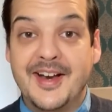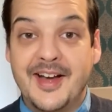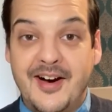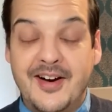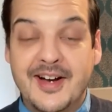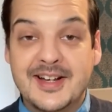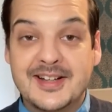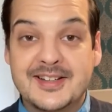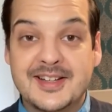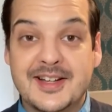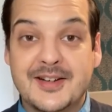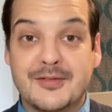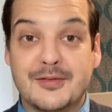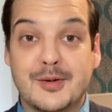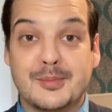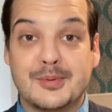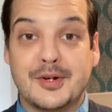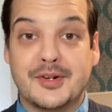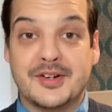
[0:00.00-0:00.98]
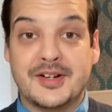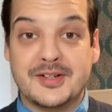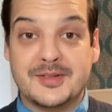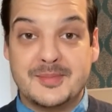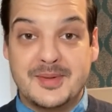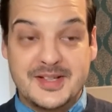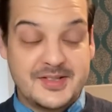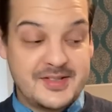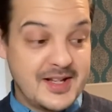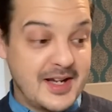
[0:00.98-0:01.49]
idea for a product
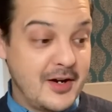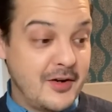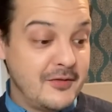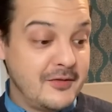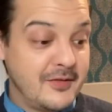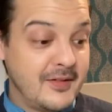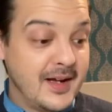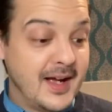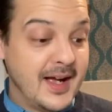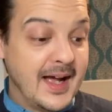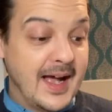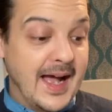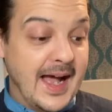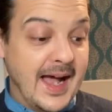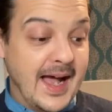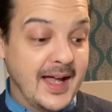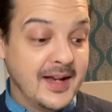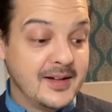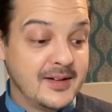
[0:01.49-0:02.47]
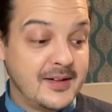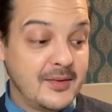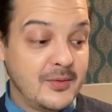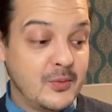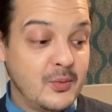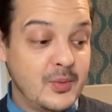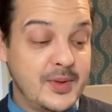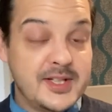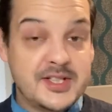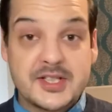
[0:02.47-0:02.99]
myself, and
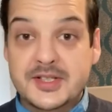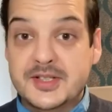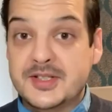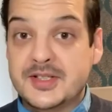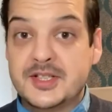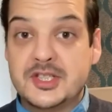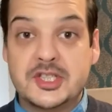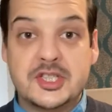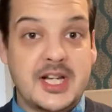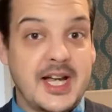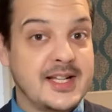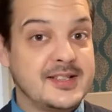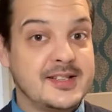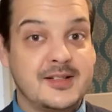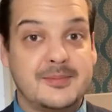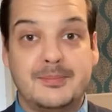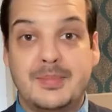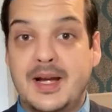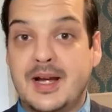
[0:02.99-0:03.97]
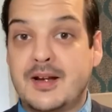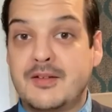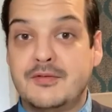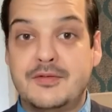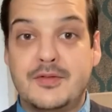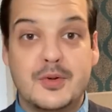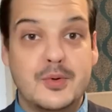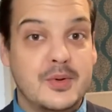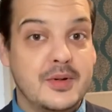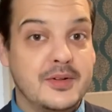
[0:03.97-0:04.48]
we just chatted back and
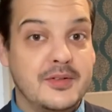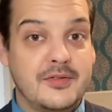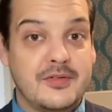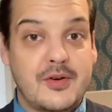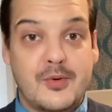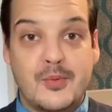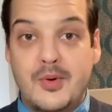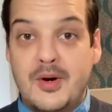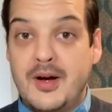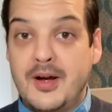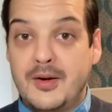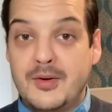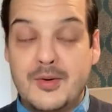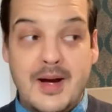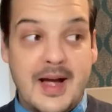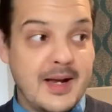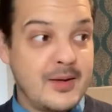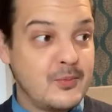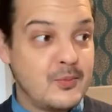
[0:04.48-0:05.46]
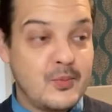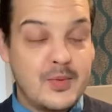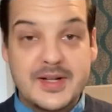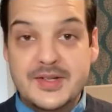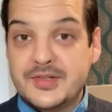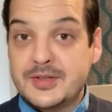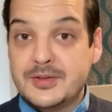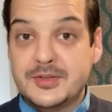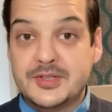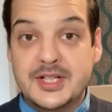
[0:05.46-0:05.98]
forward for a while, and we're
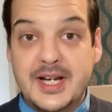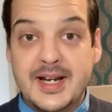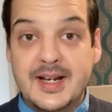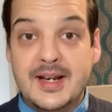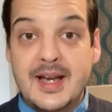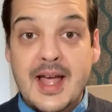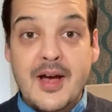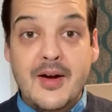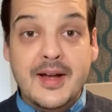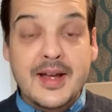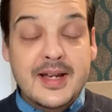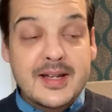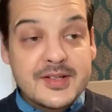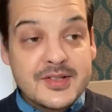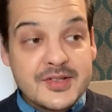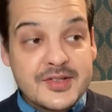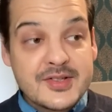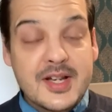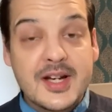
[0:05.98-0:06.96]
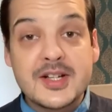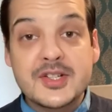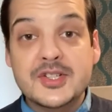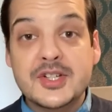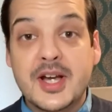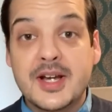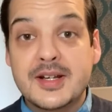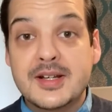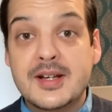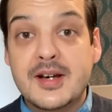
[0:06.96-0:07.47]
still chatting now. He's such
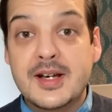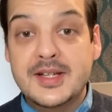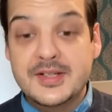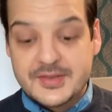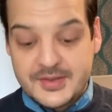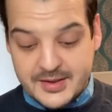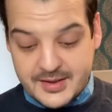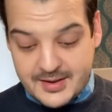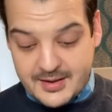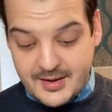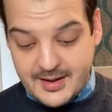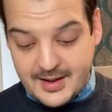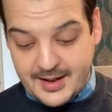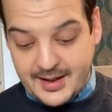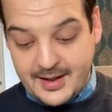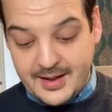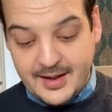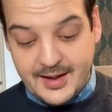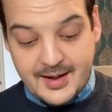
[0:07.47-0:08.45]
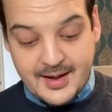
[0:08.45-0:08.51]
a nice guy.